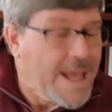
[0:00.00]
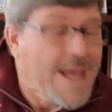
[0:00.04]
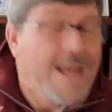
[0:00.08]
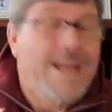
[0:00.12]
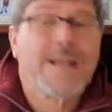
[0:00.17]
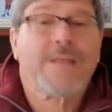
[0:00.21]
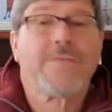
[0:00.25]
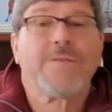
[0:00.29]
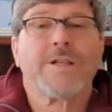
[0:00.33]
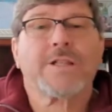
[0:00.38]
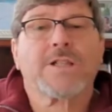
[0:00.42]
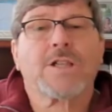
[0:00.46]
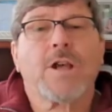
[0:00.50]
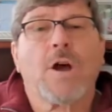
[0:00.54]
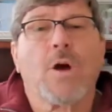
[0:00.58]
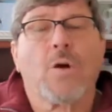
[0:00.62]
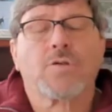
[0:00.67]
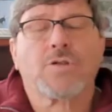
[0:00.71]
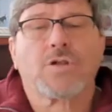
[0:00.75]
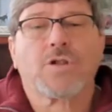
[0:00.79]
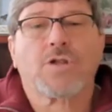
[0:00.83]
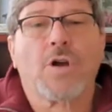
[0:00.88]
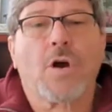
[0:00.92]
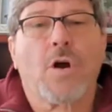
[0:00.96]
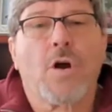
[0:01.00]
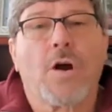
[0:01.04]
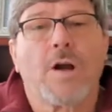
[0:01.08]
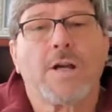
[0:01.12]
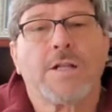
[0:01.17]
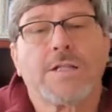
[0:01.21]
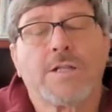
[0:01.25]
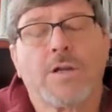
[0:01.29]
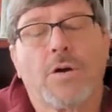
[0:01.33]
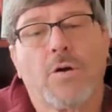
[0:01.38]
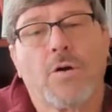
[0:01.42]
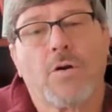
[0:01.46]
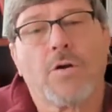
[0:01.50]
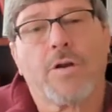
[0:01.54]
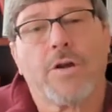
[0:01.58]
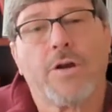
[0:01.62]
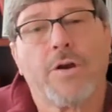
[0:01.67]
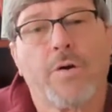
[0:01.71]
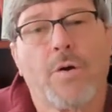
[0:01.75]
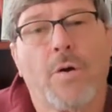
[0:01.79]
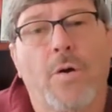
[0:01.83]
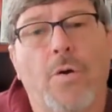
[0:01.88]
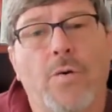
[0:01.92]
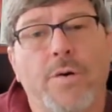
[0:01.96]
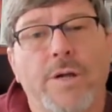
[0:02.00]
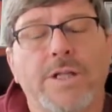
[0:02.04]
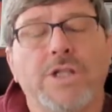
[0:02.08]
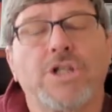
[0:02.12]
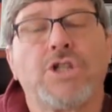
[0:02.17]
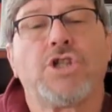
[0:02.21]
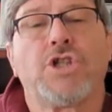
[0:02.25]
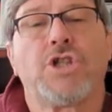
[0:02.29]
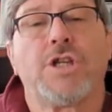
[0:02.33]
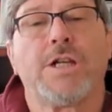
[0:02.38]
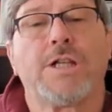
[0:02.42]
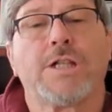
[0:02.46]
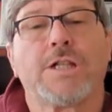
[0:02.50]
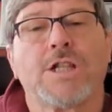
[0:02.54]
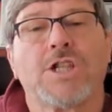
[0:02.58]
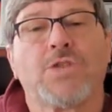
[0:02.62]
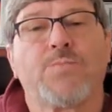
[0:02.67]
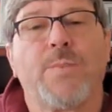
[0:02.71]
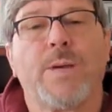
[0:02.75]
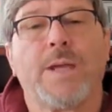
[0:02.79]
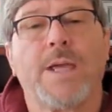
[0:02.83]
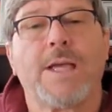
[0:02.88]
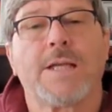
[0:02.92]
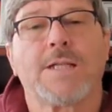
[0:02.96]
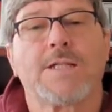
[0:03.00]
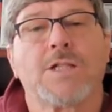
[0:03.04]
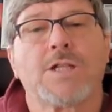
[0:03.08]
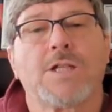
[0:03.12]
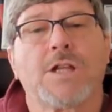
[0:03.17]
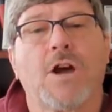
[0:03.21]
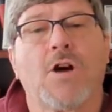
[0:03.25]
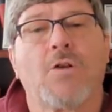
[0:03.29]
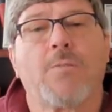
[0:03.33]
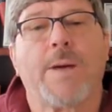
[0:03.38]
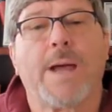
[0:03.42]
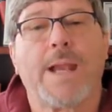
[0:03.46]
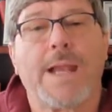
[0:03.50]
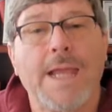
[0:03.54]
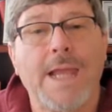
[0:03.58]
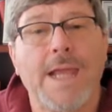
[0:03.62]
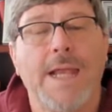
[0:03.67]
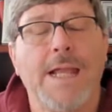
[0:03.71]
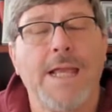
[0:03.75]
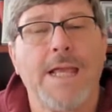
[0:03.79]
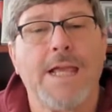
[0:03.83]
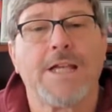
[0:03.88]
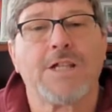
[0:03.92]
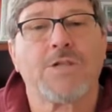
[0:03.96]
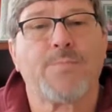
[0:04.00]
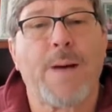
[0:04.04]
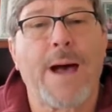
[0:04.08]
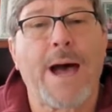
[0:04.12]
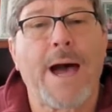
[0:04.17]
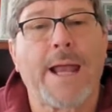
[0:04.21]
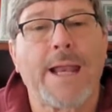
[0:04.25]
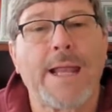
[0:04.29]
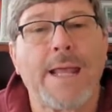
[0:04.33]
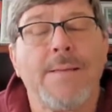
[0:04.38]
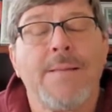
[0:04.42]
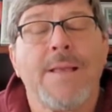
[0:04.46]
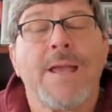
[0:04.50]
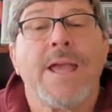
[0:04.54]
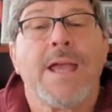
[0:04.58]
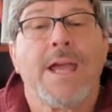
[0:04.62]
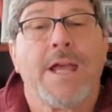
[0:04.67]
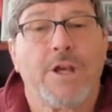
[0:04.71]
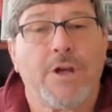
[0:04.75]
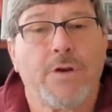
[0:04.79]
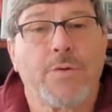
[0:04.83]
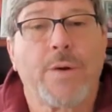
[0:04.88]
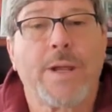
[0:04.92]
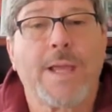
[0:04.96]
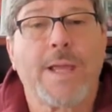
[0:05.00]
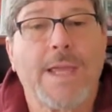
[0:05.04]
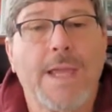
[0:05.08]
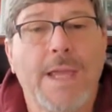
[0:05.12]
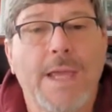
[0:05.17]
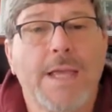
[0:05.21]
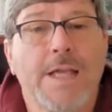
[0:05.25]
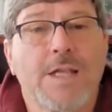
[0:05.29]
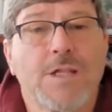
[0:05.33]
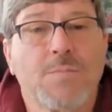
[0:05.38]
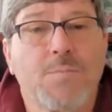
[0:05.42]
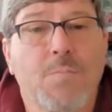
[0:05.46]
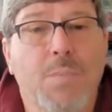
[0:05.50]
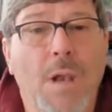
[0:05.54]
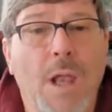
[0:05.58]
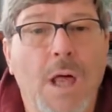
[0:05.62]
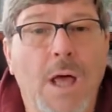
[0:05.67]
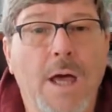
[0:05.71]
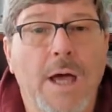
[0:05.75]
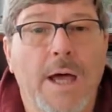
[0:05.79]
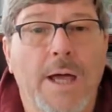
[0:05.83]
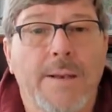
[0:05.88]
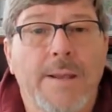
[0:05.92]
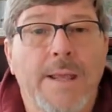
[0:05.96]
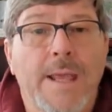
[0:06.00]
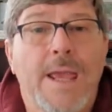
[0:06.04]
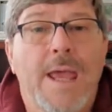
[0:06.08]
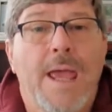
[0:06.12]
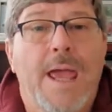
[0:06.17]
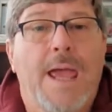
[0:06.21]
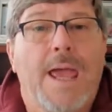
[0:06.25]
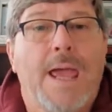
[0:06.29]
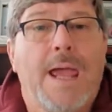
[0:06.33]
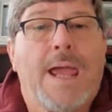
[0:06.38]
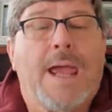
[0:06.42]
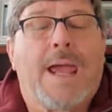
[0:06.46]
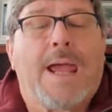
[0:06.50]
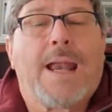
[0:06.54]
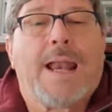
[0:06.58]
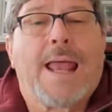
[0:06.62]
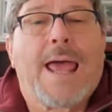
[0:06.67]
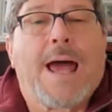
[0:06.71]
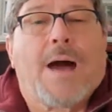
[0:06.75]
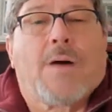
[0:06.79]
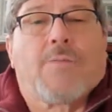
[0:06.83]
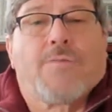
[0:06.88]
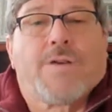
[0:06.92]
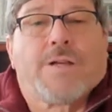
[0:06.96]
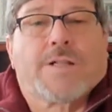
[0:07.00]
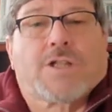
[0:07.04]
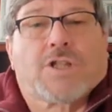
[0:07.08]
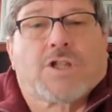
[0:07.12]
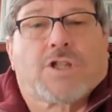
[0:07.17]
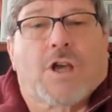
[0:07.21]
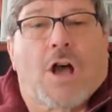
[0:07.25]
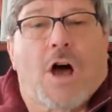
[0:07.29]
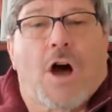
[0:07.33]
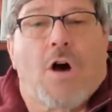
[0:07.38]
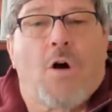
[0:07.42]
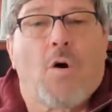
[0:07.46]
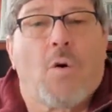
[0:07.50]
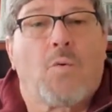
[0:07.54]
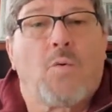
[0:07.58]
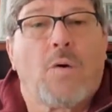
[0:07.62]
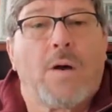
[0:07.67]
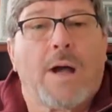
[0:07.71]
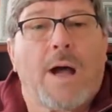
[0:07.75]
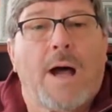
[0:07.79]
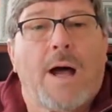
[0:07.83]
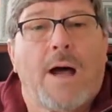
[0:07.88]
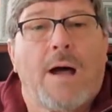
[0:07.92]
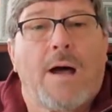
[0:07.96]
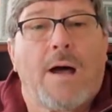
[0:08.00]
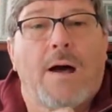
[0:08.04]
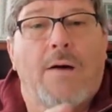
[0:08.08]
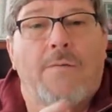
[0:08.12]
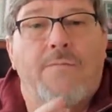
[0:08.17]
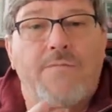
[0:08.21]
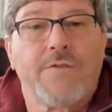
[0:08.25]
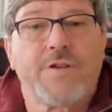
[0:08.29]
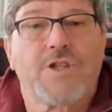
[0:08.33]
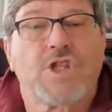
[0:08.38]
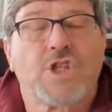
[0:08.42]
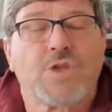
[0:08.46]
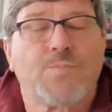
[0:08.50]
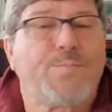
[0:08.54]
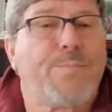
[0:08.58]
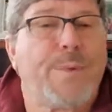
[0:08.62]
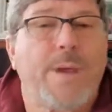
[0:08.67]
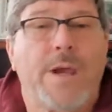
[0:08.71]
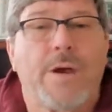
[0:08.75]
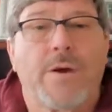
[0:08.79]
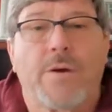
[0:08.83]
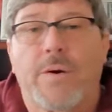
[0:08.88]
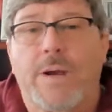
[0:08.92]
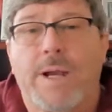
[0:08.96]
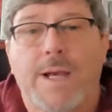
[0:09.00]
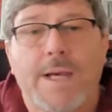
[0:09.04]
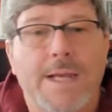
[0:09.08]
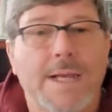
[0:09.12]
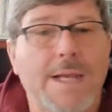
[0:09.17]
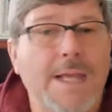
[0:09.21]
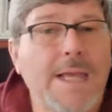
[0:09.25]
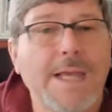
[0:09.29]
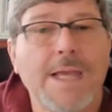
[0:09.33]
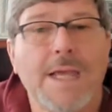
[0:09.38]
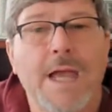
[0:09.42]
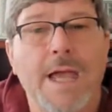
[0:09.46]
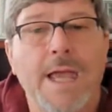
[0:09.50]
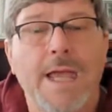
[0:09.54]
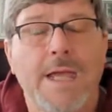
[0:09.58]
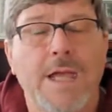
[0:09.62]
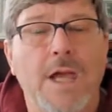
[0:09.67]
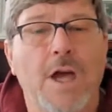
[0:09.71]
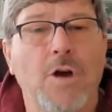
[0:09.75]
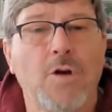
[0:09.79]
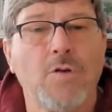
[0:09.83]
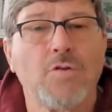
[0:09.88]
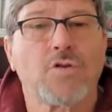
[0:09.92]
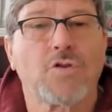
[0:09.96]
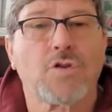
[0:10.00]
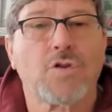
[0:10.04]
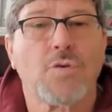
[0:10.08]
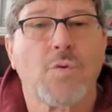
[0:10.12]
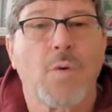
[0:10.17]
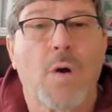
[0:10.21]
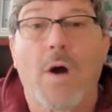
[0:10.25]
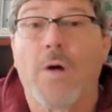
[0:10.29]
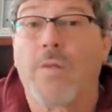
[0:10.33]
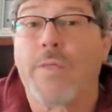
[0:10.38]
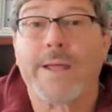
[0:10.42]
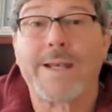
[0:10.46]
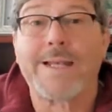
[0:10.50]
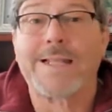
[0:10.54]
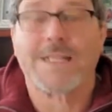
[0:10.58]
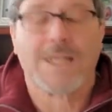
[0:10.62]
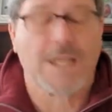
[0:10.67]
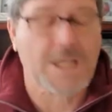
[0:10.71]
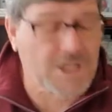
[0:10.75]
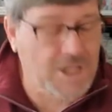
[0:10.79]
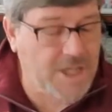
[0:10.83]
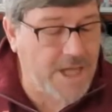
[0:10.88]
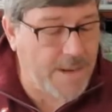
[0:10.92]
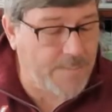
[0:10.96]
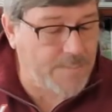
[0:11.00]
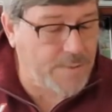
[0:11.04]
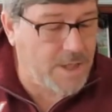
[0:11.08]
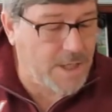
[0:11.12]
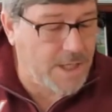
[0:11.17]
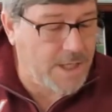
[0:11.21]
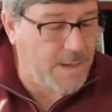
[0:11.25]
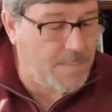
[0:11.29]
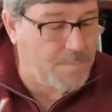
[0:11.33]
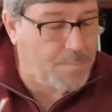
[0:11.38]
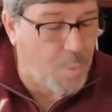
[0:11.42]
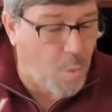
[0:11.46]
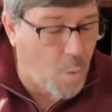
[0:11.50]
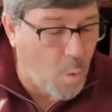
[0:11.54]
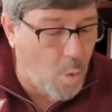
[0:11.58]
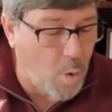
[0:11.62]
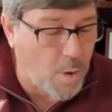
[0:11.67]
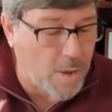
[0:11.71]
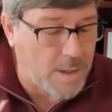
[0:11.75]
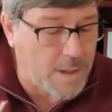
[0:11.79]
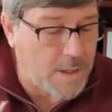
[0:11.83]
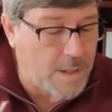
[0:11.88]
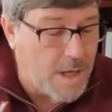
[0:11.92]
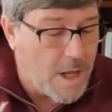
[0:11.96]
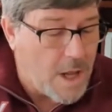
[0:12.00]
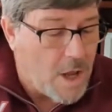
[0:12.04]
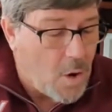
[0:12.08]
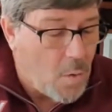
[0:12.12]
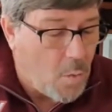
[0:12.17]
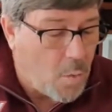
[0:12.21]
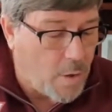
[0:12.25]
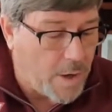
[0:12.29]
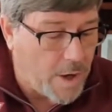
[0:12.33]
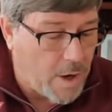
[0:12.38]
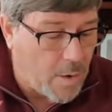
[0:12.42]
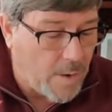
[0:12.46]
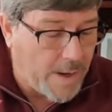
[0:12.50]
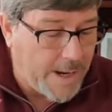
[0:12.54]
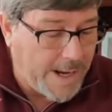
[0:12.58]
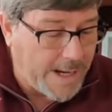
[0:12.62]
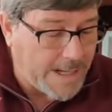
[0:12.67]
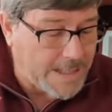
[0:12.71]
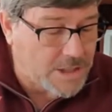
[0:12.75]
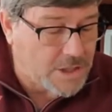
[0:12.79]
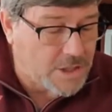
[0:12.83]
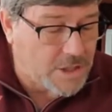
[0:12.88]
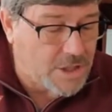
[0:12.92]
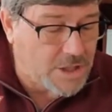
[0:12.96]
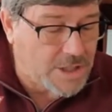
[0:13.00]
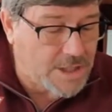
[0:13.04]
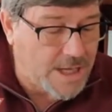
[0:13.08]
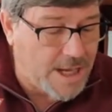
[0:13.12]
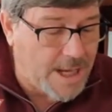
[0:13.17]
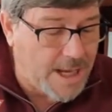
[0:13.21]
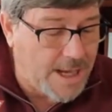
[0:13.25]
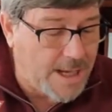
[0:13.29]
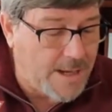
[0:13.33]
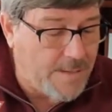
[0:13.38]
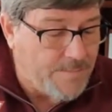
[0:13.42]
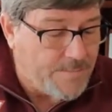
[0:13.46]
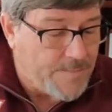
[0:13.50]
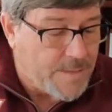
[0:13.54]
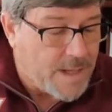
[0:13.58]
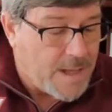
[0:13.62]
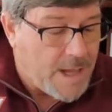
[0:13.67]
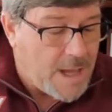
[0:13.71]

Now, this all starts earlier on as Jesus begins to talk about eating his body and drinking his blood and, how this is all uh, of the Spirit. And he, he goes through all that. And it's exceptionally important what all he has to say.